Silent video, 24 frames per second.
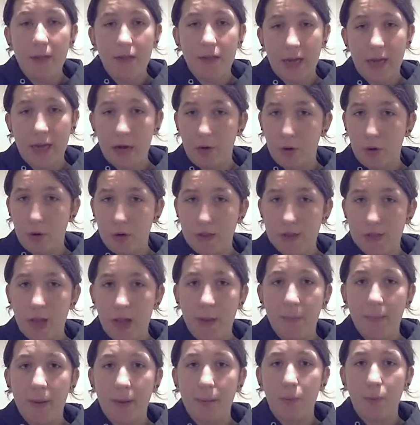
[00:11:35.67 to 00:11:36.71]
The
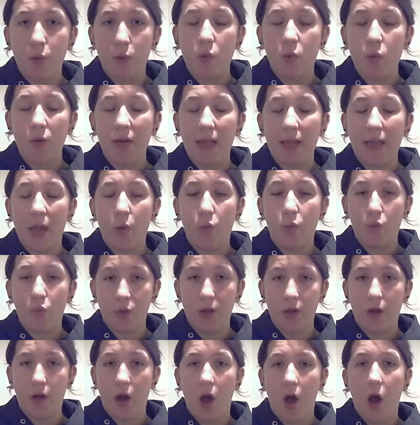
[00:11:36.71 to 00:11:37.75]
terrorists and people who want to get
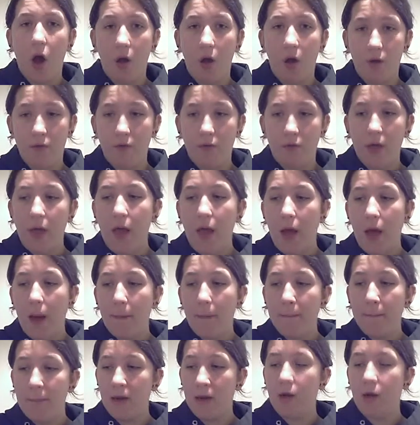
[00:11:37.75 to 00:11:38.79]
rid of
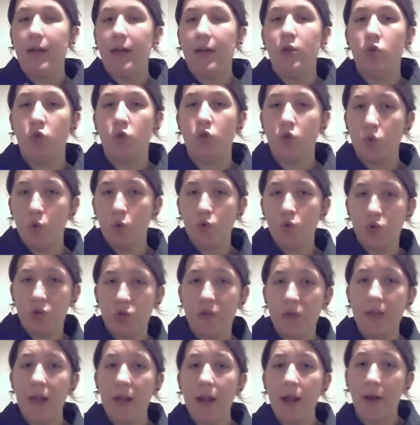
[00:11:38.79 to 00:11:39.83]
American
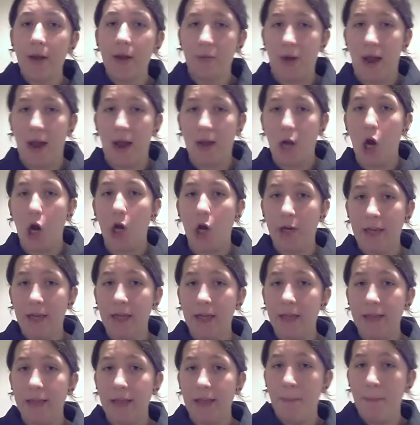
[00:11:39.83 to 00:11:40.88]
soldiers in Iraq are
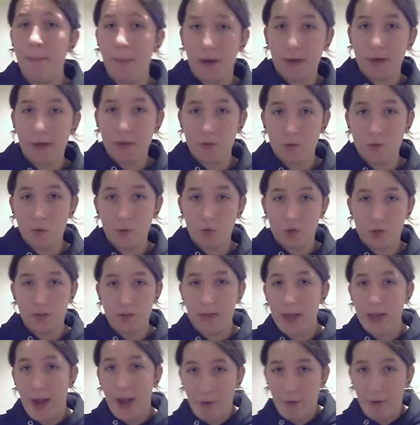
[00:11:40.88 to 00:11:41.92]
killing American
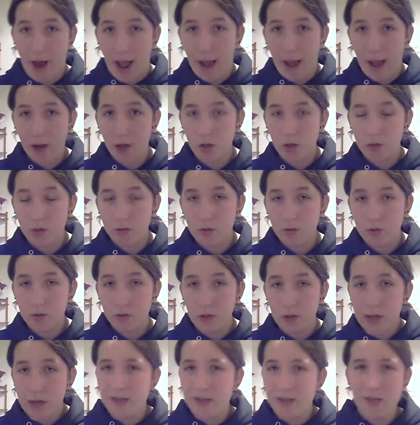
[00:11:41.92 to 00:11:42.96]
soldiers in Iraq.
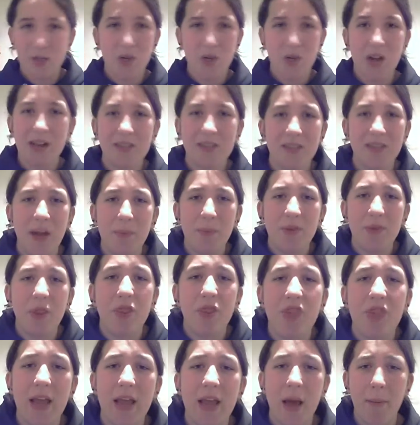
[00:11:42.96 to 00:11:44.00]
Did you not stop
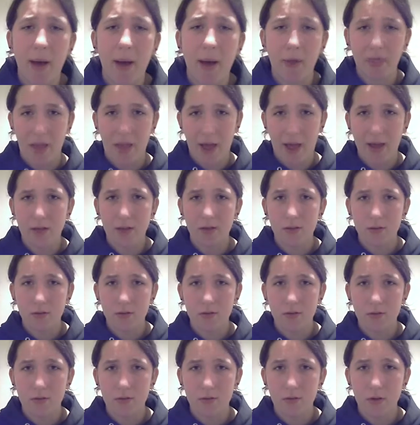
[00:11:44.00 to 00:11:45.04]
to think about that?
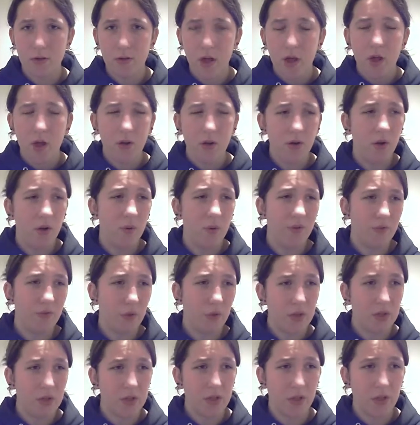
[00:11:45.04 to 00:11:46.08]
No, of
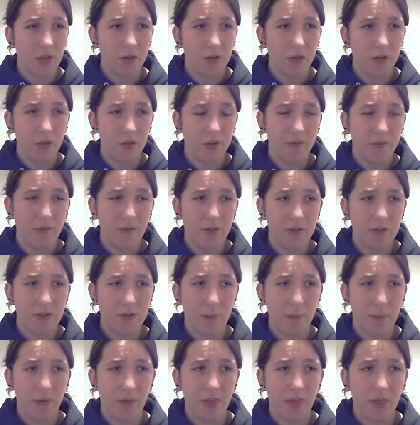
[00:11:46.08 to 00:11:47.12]
course you don't. You don't even
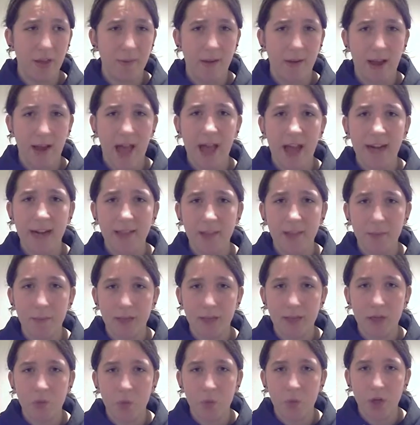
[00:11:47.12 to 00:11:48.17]
stop to think about anything
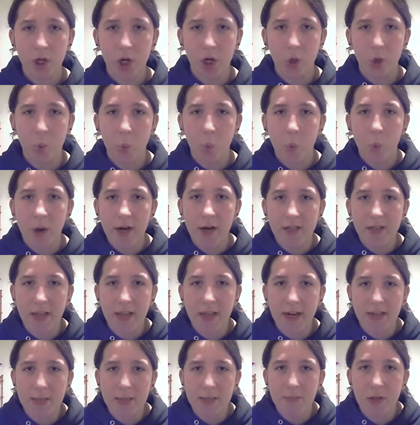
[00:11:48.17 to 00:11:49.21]
besides what you're going to wear
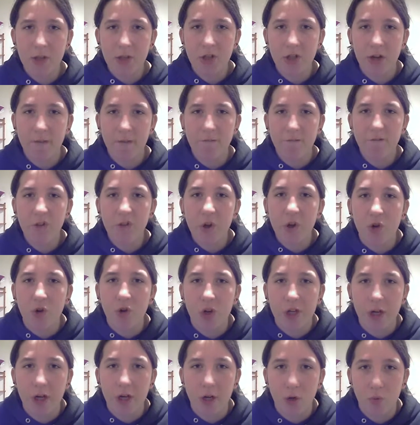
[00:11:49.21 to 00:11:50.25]
to the next military
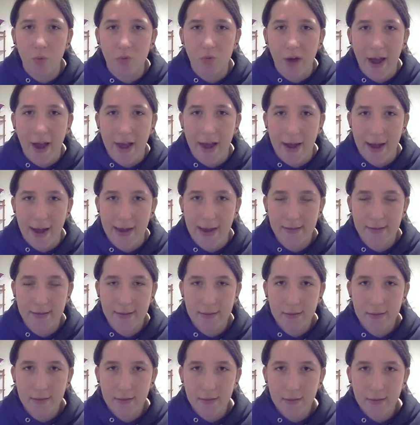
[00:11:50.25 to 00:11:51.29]
funeral you're going to riot at.